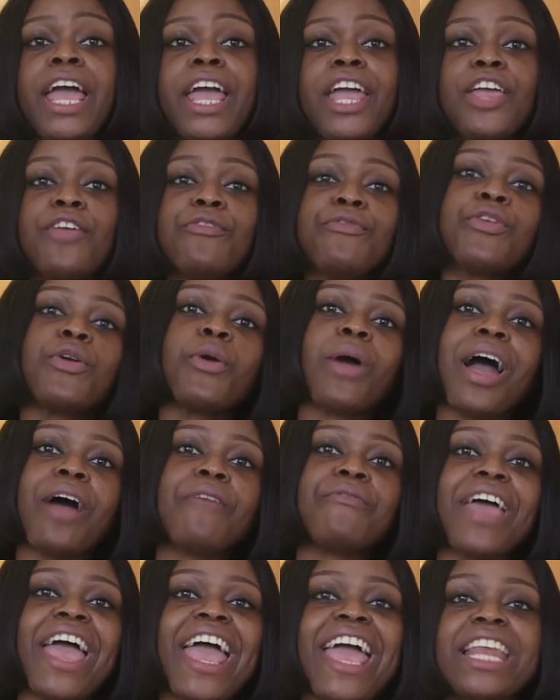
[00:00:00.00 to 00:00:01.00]
If you
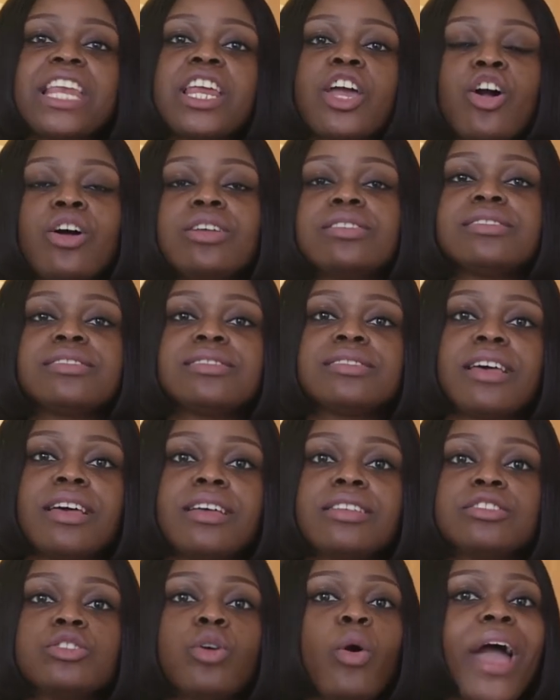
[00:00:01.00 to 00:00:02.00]
have any
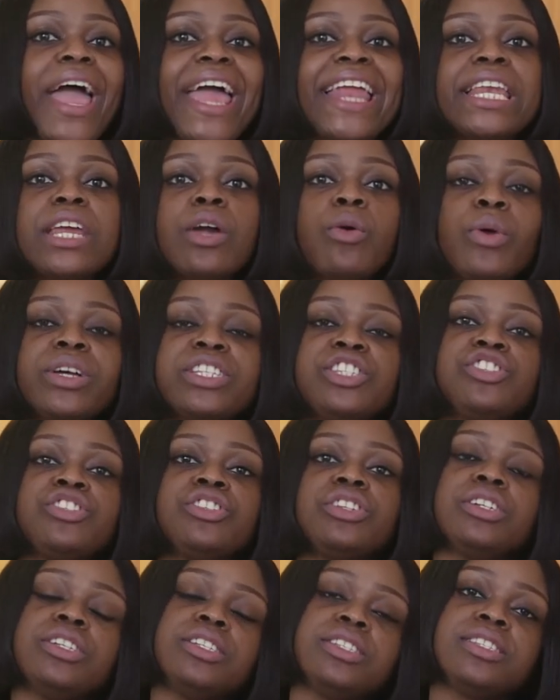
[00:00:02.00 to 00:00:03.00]
concerns or any
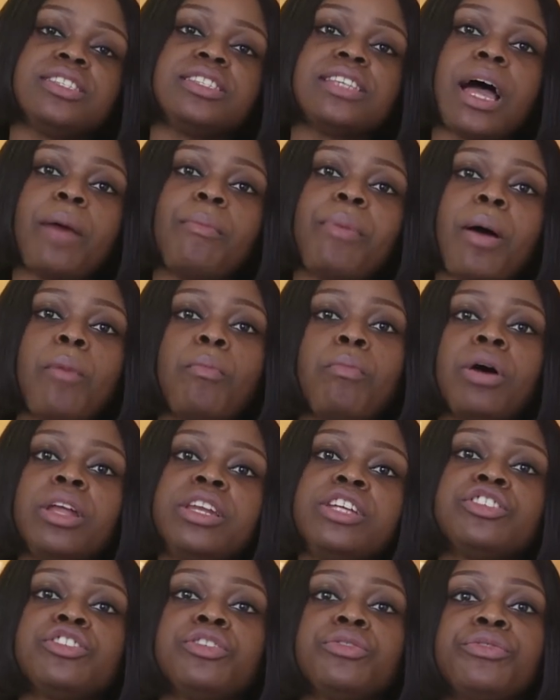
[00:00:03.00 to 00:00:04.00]
questions about
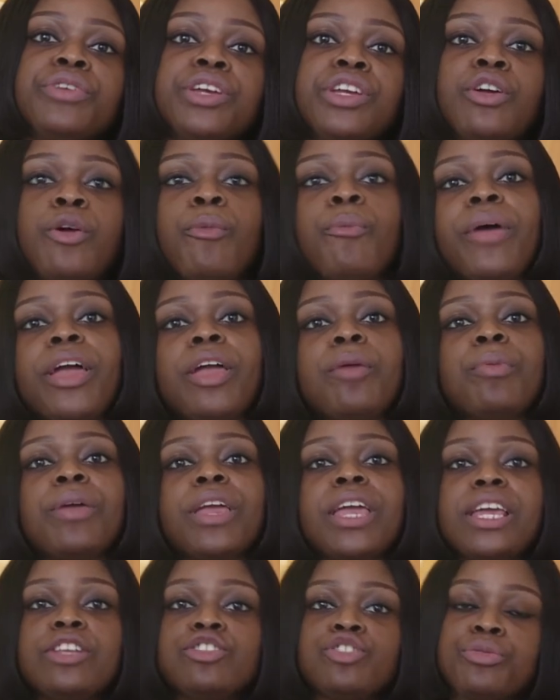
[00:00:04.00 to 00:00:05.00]
monitoring your
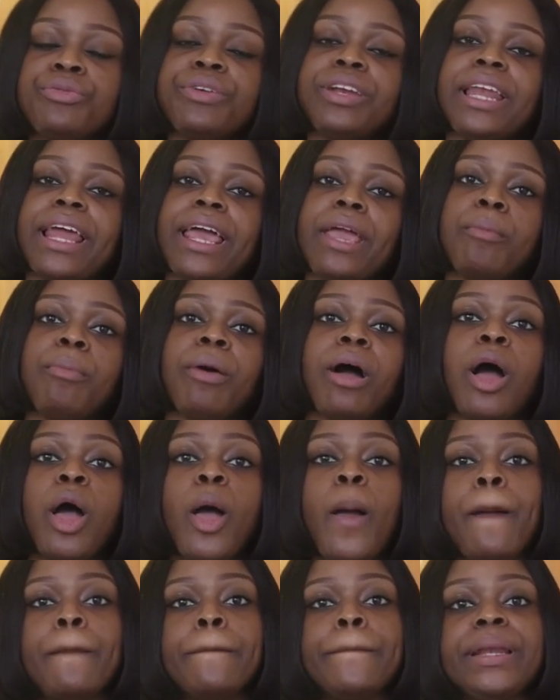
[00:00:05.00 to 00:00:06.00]
baby during labour,
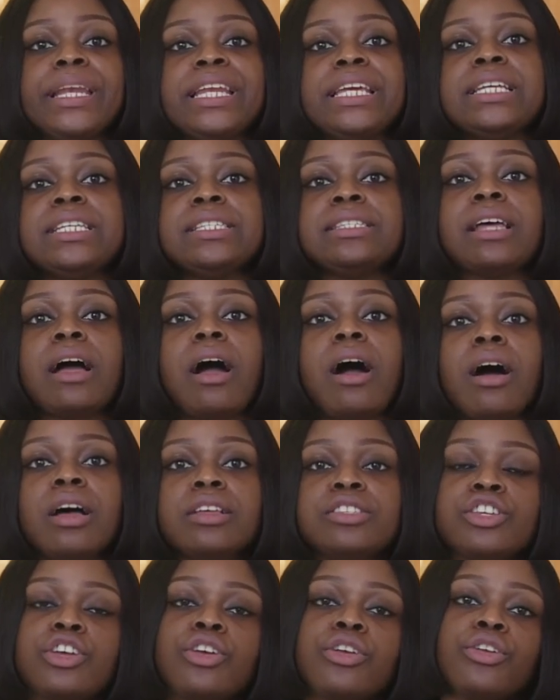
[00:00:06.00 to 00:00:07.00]
please
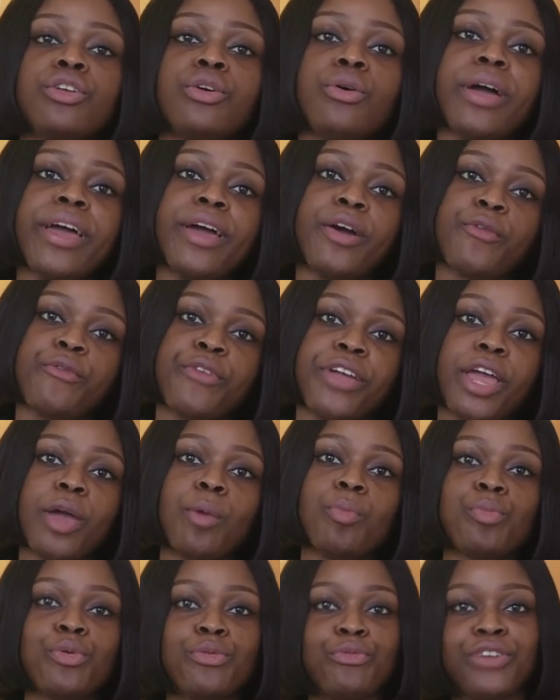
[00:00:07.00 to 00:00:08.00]
ask your
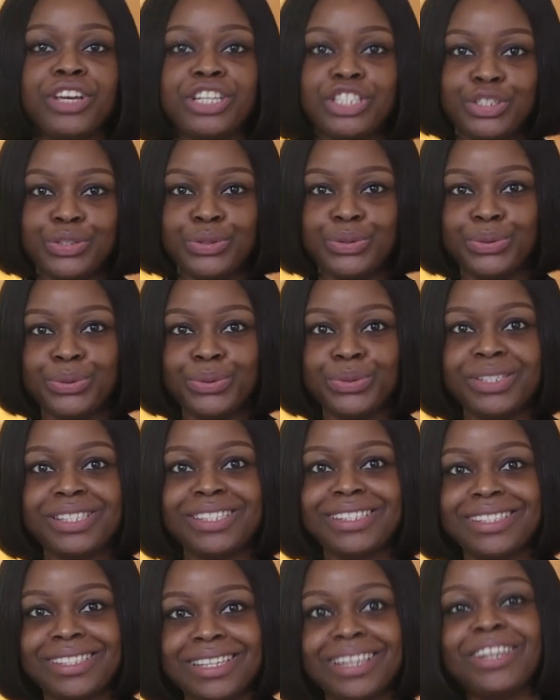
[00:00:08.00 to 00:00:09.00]
healthcare professionals
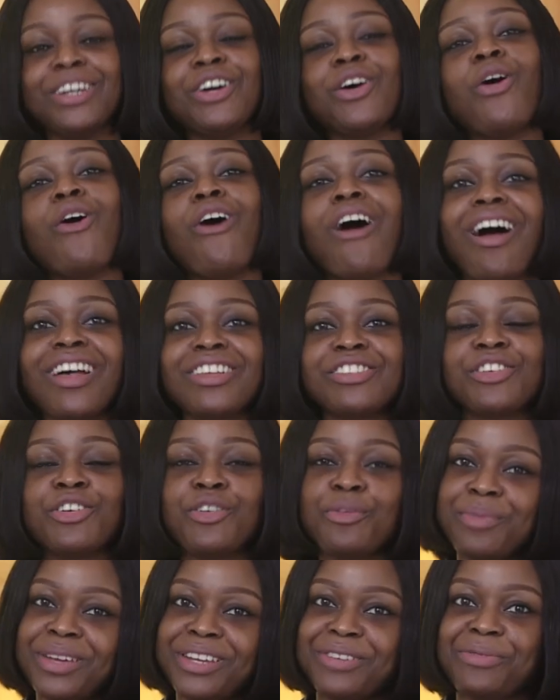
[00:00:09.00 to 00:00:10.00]
or ask
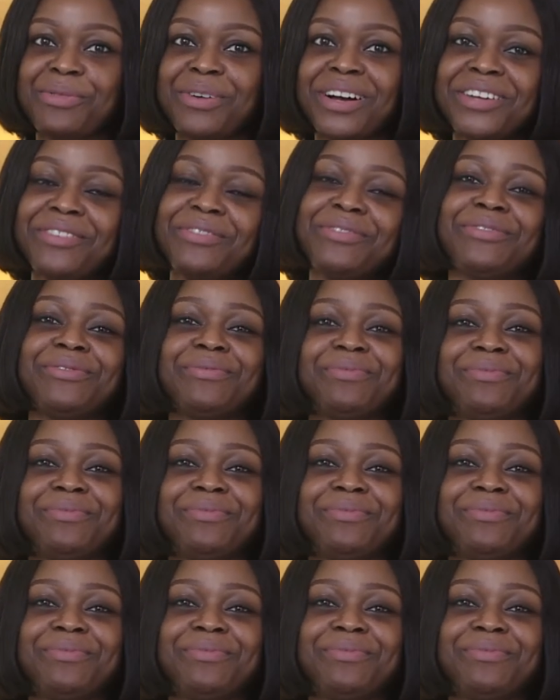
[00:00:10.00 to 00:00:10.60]
your midwife.